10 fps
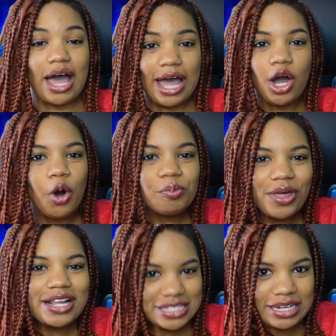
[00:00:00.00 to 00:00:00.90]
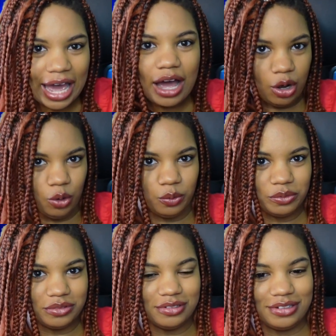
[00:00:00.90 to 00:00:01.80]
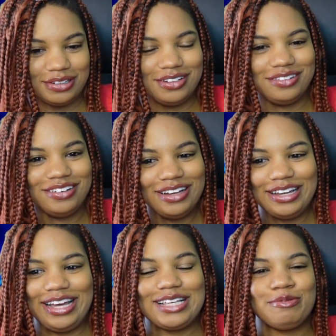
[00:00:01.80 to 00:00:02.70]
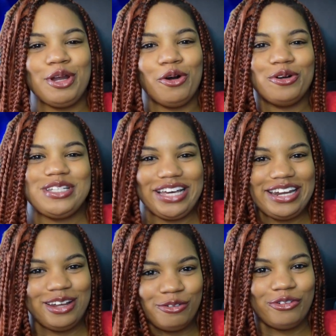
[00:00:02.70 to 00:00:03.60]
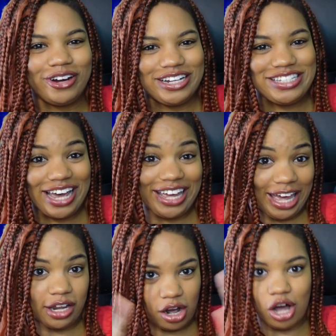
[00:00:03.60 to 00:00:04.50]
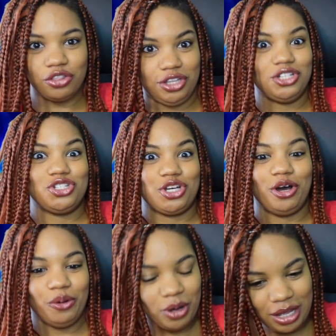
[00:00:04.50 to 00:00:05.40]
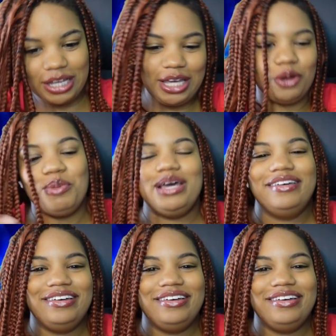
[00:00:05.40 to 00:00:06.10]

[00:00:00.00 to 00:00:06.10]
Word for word: I hope that's now. He's been holding it in for a decade on this show. Can we